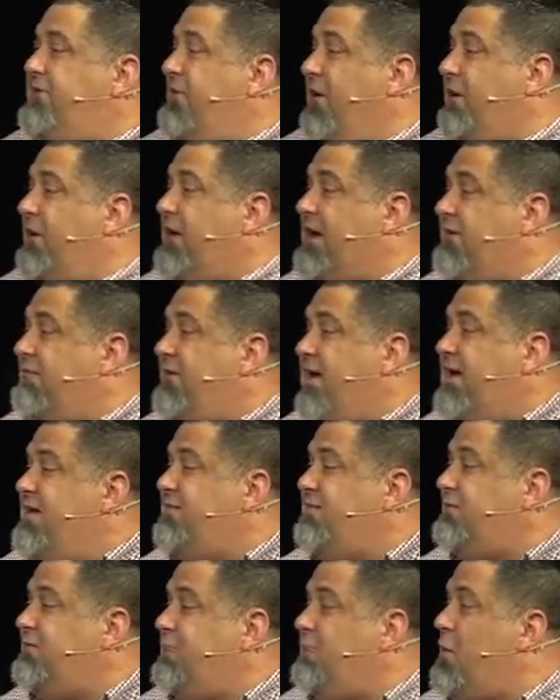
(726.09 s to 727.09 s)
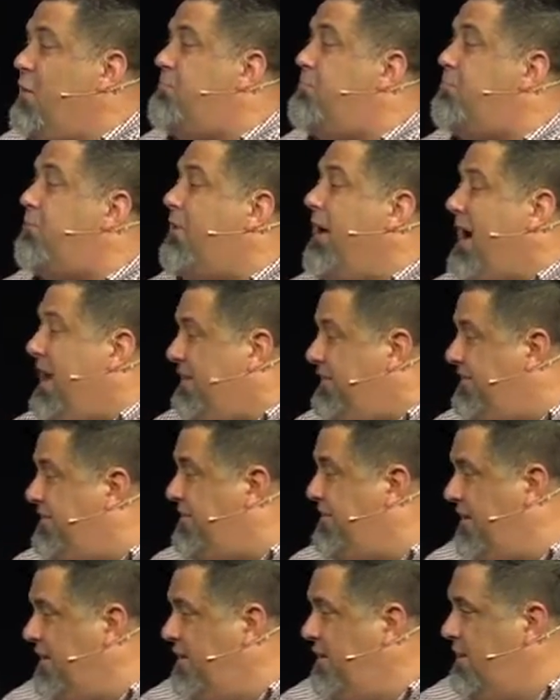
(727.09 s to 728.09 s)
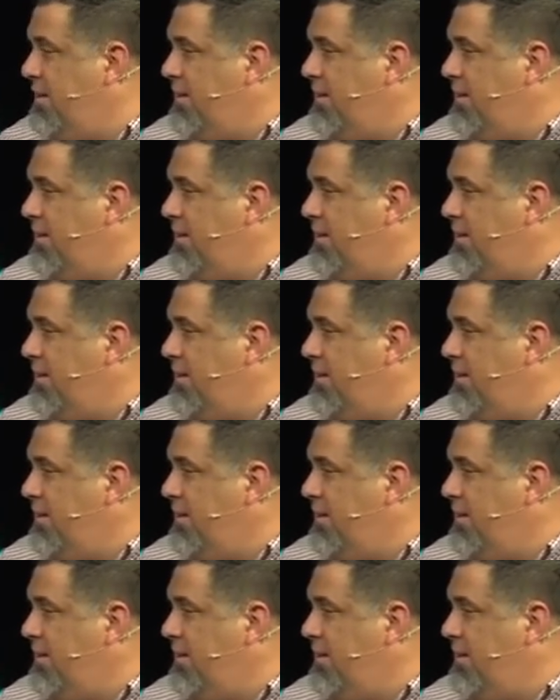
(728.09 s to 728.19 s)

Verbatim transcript: I felt like if I even took a breath,